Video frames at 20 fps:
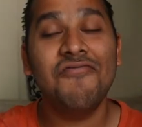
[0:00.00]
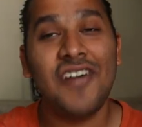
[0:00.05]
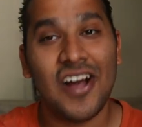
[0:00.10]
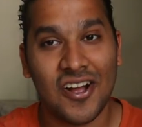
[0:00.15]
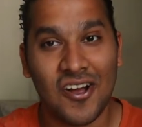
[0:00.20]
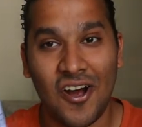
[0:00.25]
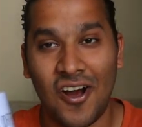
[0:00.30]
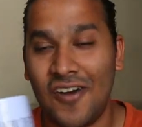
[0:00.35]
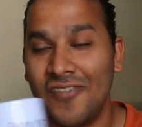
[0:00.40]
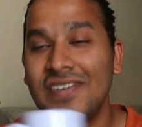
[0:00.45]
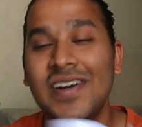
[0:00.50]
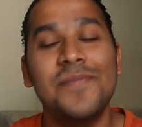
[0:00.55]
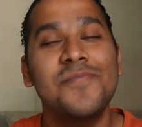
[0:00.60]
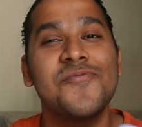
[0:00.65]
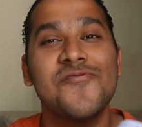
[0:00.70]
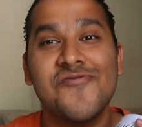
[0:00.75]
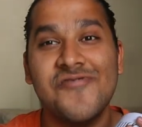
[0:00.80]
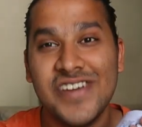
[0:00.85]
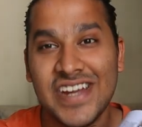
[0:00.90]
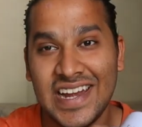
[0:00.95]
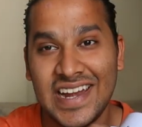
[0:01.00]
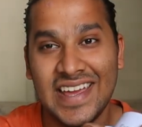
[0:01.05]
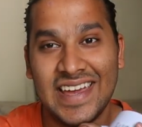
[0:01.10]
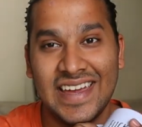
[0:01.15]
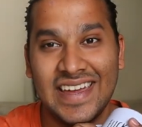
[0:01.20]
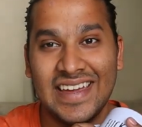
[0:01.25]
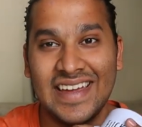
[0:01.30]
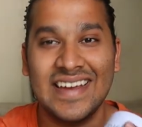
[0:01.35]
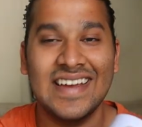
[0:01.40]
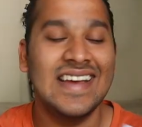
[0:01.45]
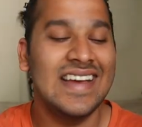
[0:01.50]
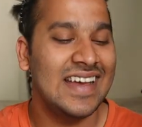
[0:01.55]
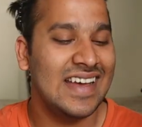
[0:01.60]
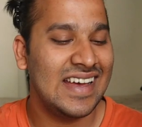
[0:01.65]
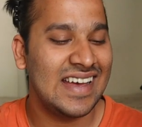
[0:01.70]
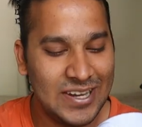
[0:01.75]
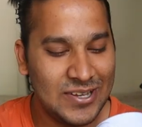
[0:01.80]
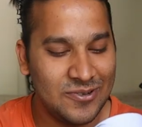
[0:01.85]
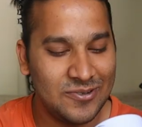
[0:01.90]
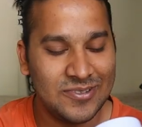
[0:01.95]
fuck off, I'm reading.
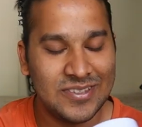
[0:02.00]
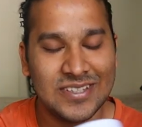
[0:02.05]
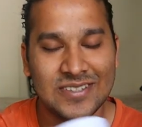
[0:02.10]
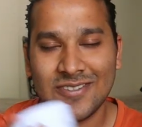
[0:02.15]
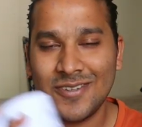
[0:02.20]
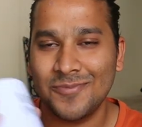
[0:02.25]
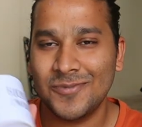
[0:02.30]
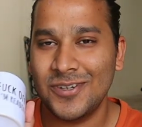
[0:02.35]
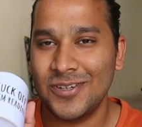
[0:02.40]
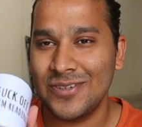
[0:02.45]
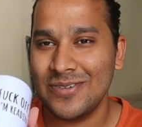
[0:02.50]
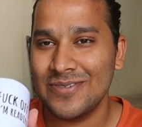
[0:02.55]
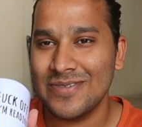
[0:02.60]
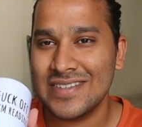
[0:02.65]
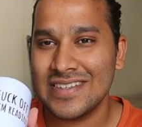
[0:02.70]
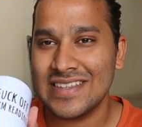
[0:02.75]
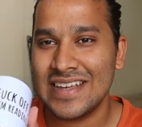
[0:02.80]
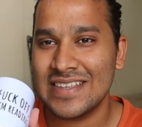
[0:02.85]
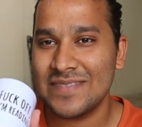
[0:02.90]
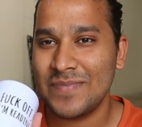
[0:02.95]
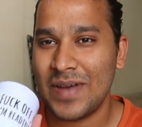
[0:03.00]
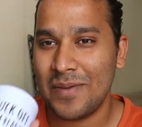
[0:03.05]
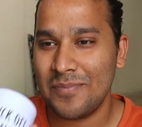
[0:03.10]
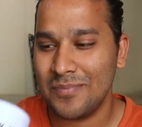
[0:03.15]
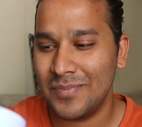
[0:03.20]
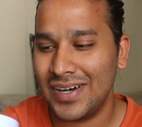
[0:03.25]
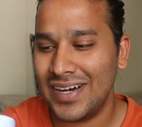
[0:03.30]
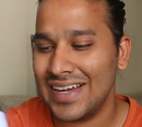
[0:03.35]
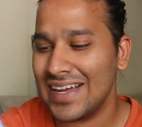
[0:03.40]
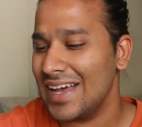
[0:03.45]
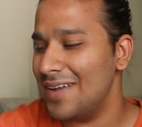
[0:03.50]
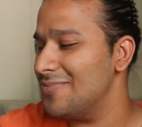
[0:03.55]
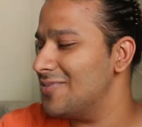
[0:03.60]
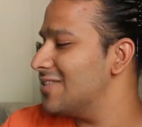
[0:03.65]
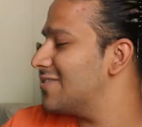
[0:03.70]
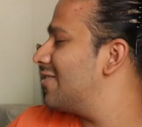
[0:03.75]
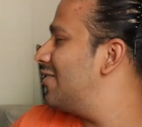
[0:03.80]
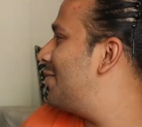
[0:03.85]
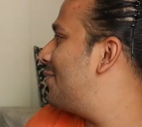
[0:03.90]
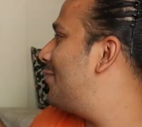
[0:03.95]
I don't think so I'm going to use this as my mug. I'm
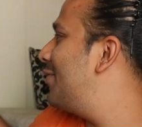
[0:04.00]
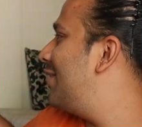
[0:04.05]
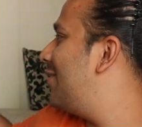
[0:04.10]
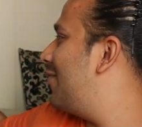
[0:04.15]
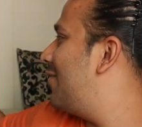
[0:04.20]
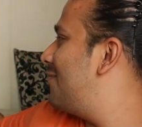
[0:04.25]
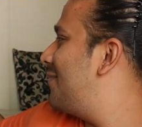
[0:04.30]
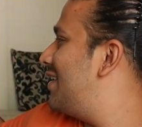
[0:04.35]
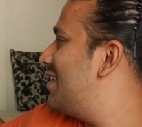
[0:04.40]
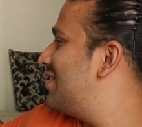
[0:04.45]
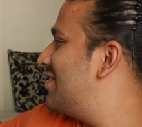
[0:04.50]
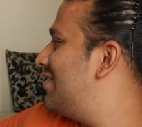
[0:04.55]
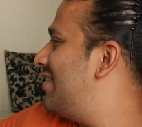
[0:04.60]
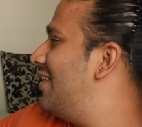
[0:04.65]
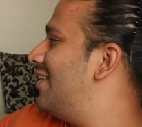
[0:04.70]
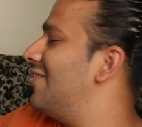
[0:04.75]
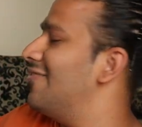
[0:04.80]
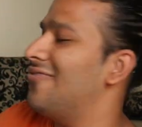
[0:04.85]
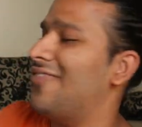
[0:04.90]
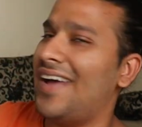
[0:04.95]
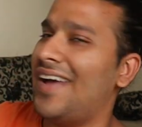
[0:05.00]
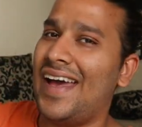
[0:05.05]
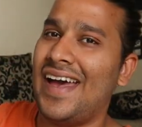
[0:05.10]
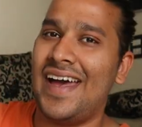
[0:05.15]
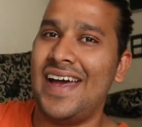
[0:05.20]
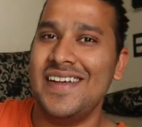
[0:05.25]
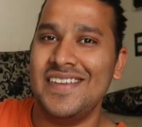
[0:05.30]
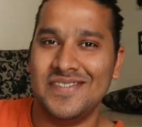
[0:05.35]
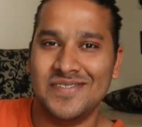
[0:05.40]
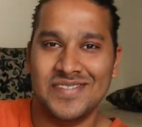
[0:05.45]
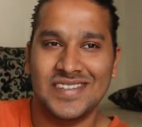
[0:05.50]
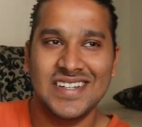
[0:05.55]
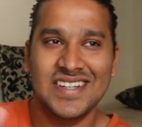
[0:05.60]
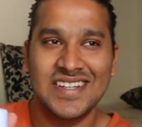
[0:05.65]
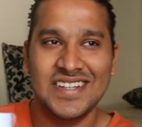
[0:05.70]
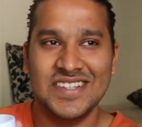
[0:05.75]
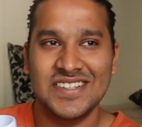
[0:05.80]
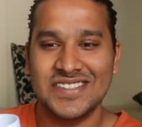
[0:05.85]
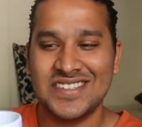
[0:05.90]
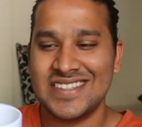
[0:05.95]
just going to put it on my shelf and
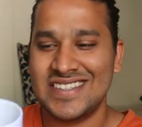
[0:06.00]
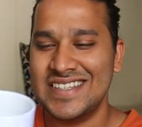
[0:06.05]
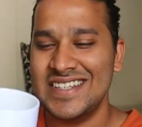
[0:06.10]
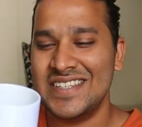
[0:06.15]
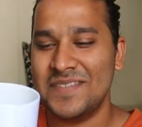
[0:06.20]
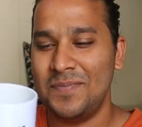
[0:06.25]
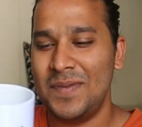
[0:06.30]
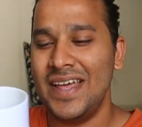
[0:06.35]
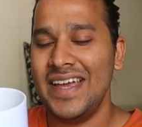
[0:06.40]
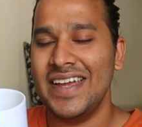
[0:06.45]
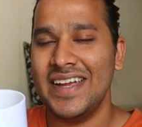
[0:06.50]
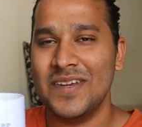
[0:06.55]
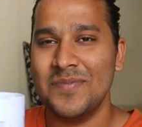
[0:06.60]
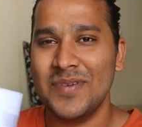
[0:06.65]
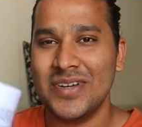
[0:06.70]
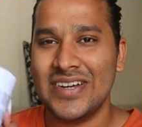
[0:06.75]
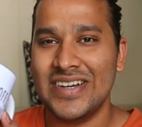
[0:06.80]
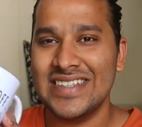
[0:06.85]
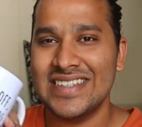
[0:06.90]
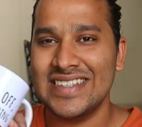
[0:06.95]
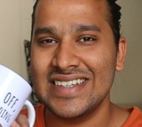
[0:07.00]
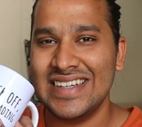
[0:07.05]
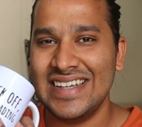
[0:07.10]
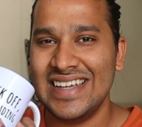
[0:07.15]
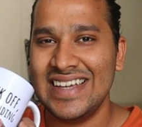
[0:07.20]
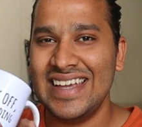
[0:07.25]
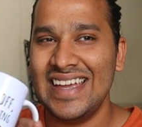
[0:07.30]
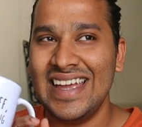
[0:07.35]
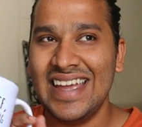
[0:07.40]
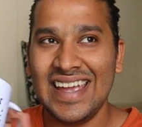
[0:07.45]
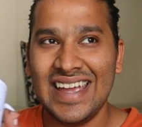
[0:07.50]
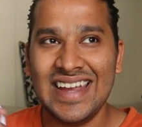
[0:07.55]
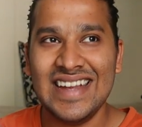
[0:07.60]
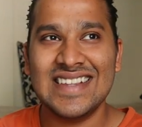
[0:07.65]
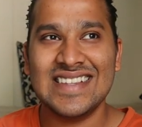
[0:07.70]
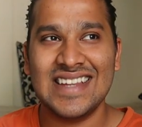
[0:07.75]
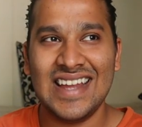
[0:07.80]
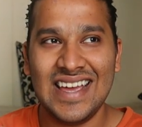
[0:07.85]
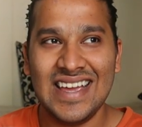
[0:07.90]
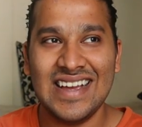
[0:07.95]
just display it, because
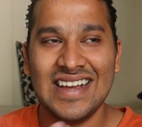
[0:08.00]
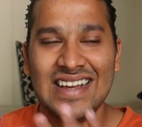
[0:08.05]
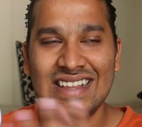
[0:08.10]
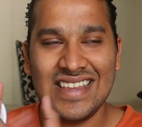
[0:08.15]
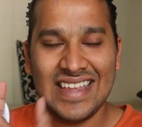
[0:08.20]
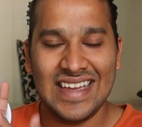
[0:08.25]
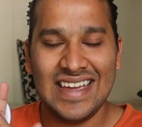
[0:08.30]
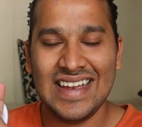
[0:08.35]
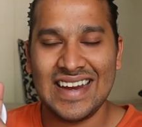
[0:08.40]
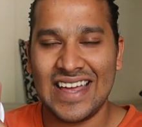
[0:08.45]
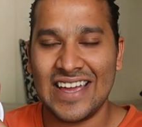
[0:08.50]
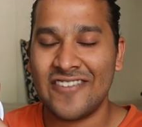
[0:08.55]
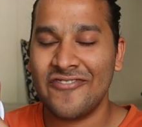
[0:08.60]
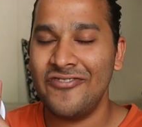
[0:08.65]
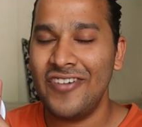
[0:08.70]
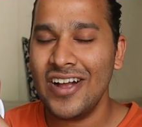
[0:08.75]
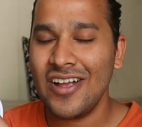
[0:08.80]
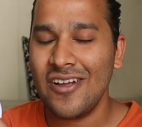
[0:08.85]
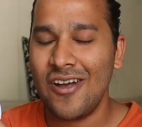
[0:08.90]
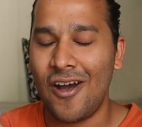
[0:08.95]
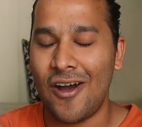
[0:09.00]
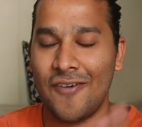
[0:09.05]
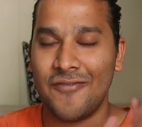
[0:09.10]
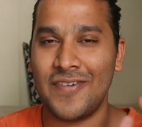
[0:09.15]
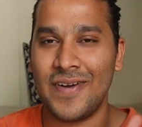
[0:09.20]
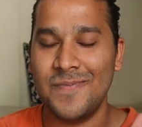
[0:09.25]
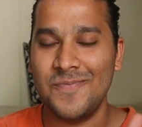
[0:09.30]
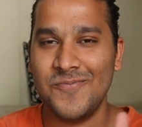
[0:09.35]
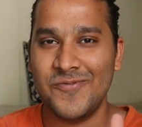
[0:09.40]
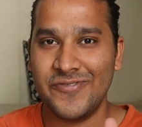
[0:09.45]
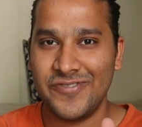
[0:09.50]
it's like a thing, like fuck off, I'm